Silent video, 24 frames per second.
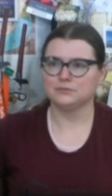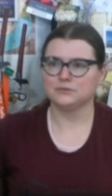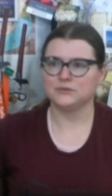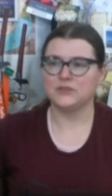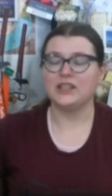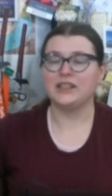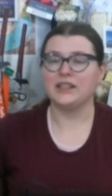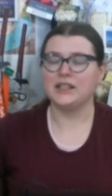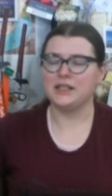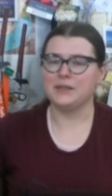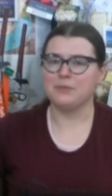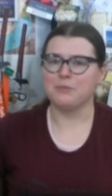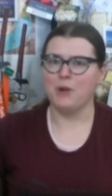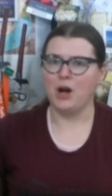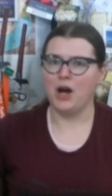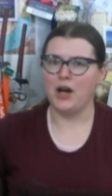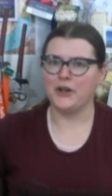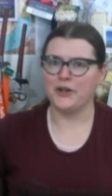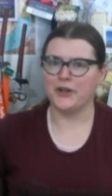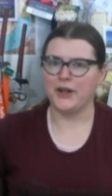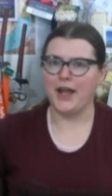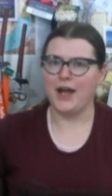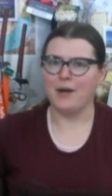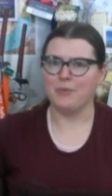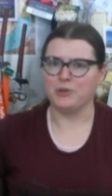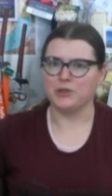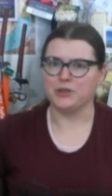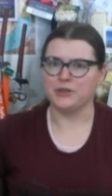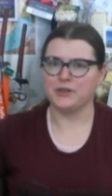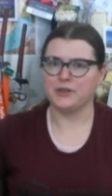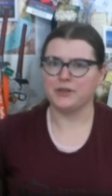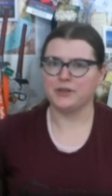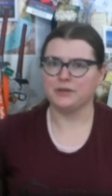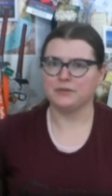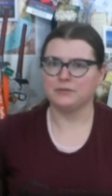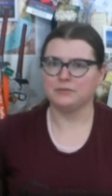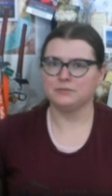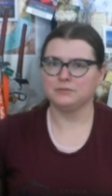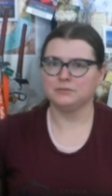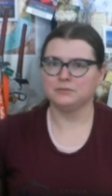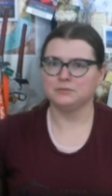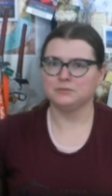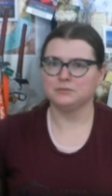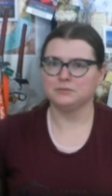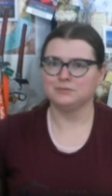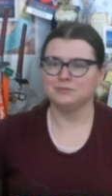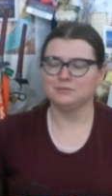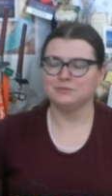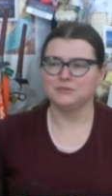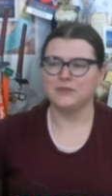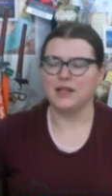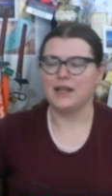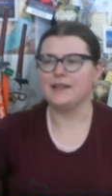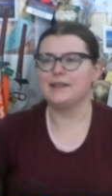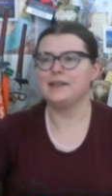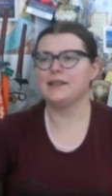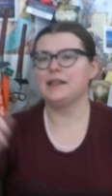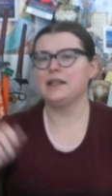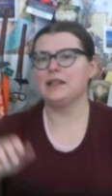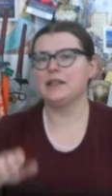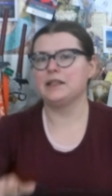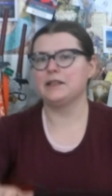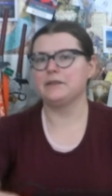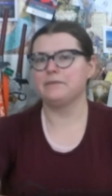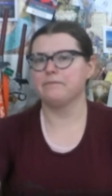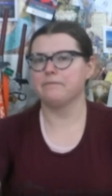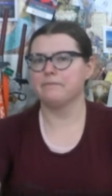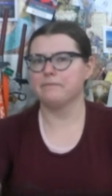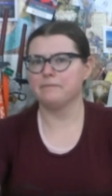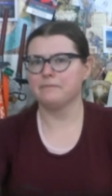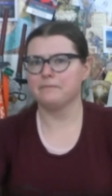At least modern Apples. As again,